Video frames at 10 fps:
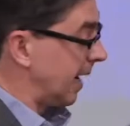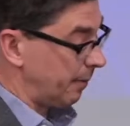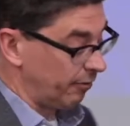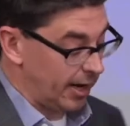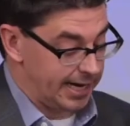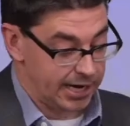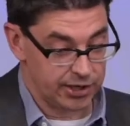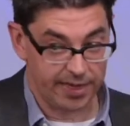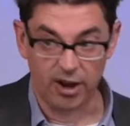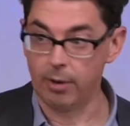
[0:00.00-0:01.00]
type of
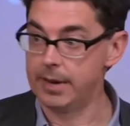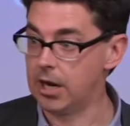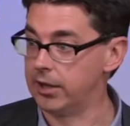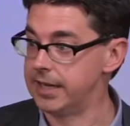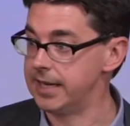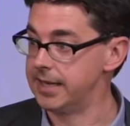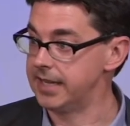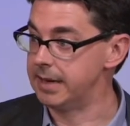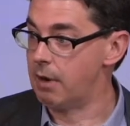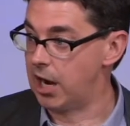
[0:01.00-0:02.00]
radiation therapy called
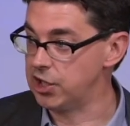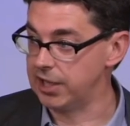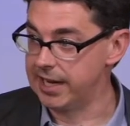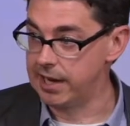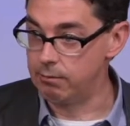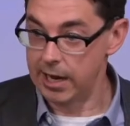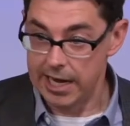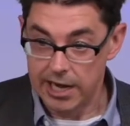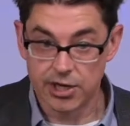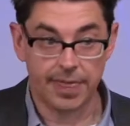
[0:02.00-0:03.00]
intensity modulated
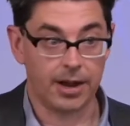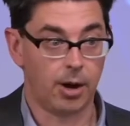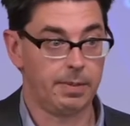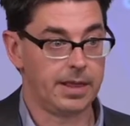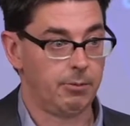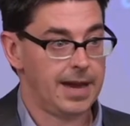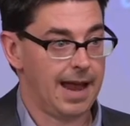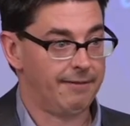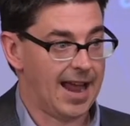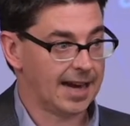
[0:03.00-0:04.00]
radiation therapy that we
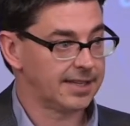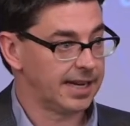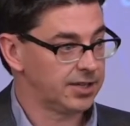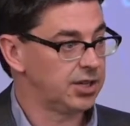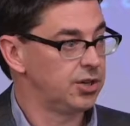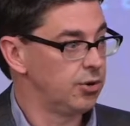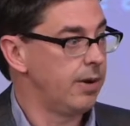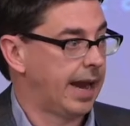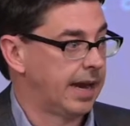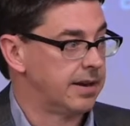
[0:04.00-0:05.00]
have access
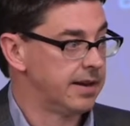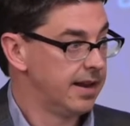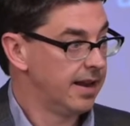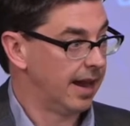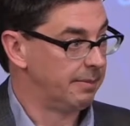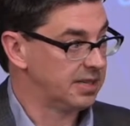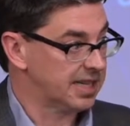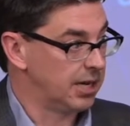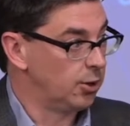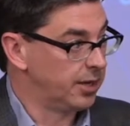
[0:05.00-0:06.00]
to, and I'm
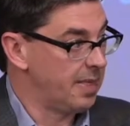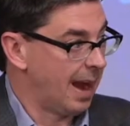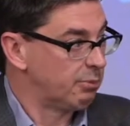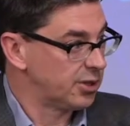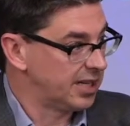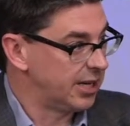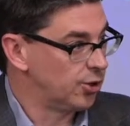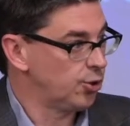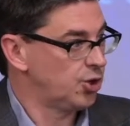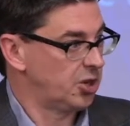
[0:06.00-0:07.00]
skilled in that
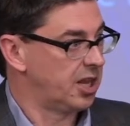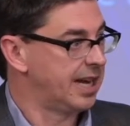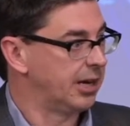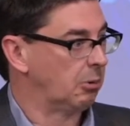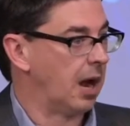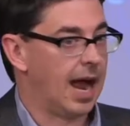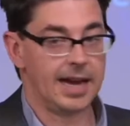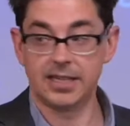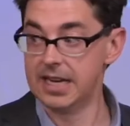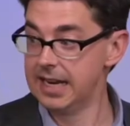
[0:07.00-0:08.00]
procedure should the need
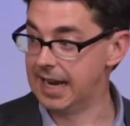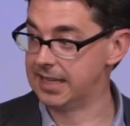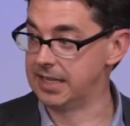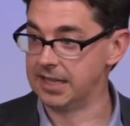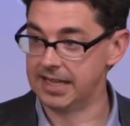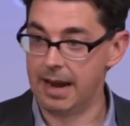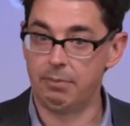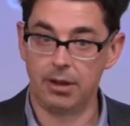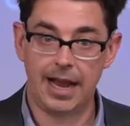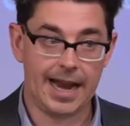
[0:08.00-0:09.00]
arise. As an
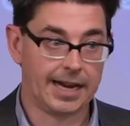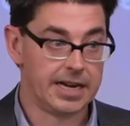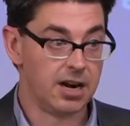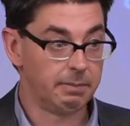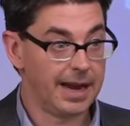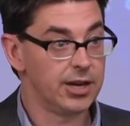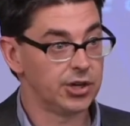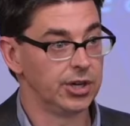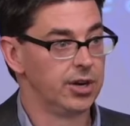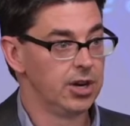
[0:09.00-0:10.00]
example, I had a young
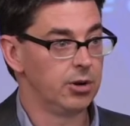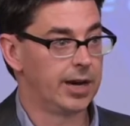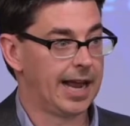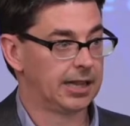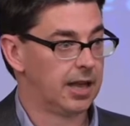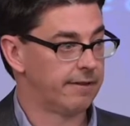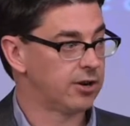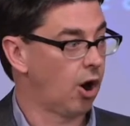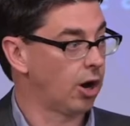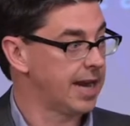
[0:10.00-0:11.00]
patient who had had a lot of
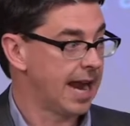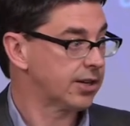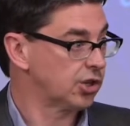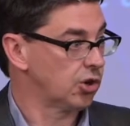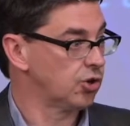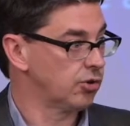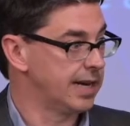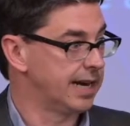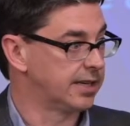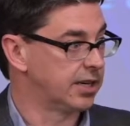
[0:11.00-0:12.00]
cardiac
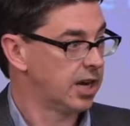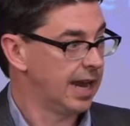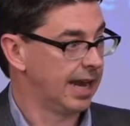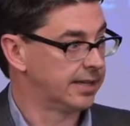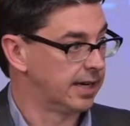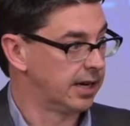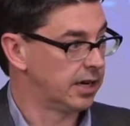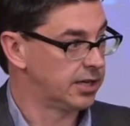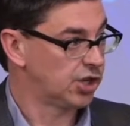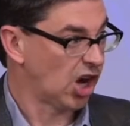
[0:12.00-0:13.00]
surgery as
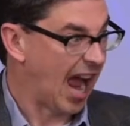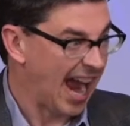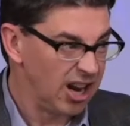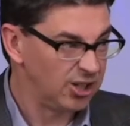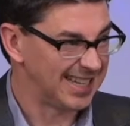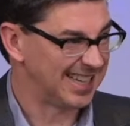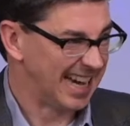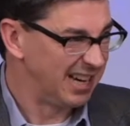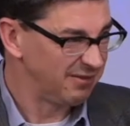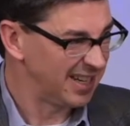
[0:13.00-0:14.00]
a child, as an
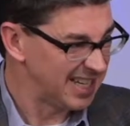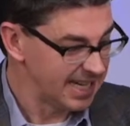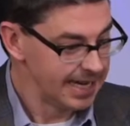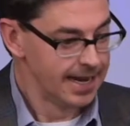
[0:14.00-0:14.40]
infant,